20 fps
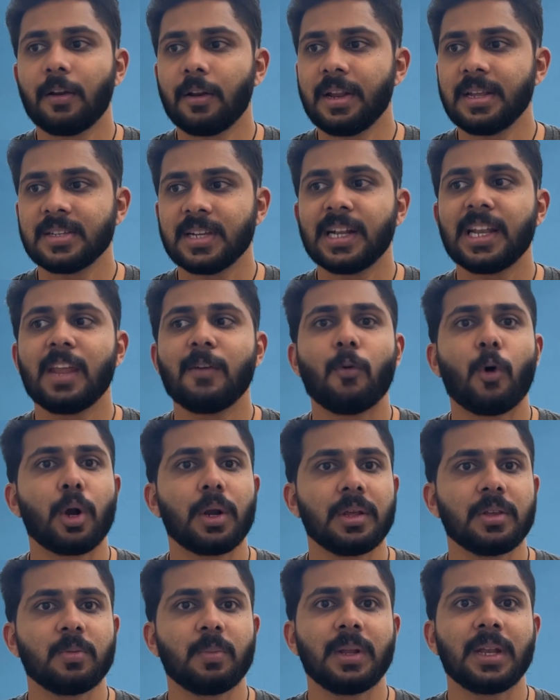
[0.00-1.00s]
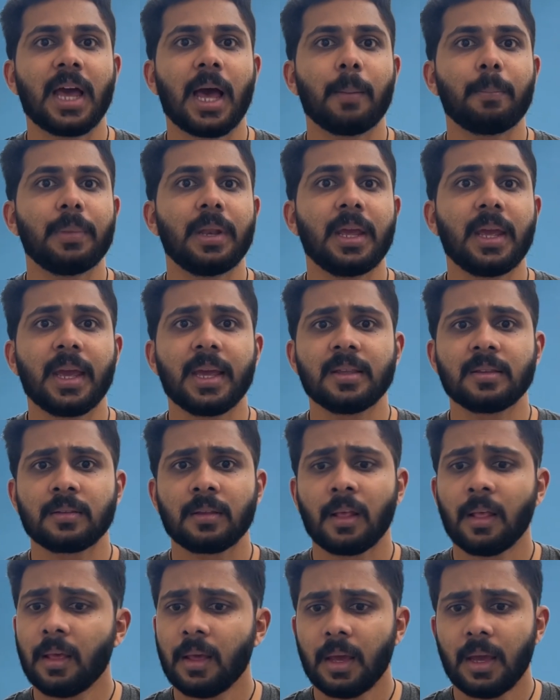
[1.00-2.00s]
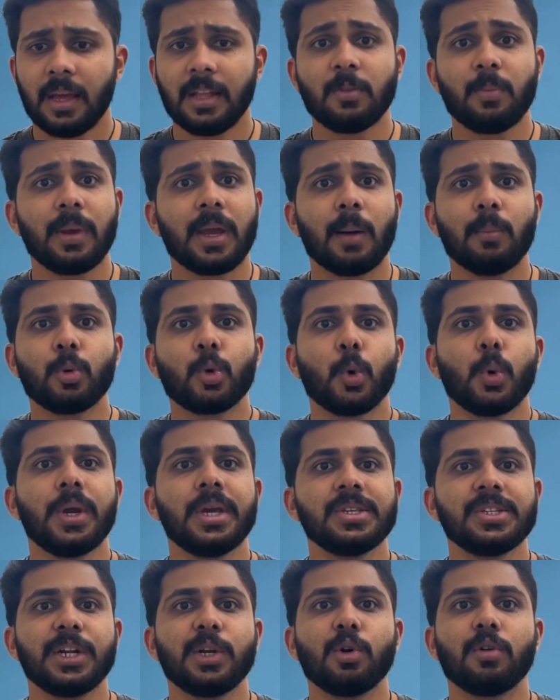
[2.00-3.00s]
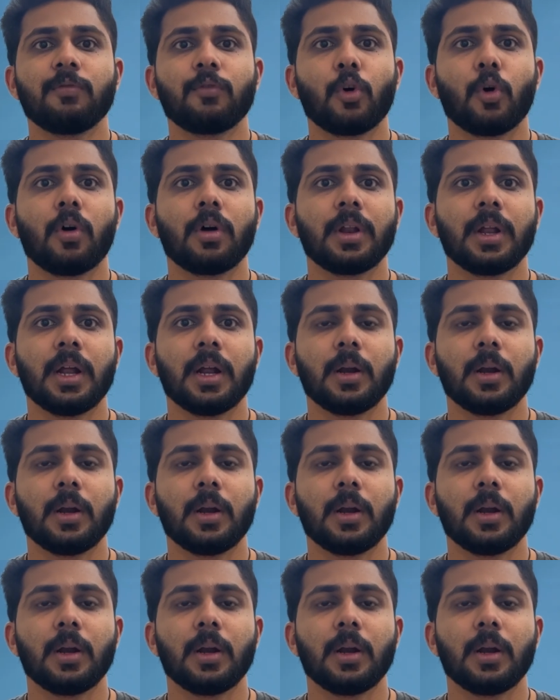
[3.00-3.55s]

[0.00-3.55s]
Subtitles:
Recently, what has been happening is it's become too easy for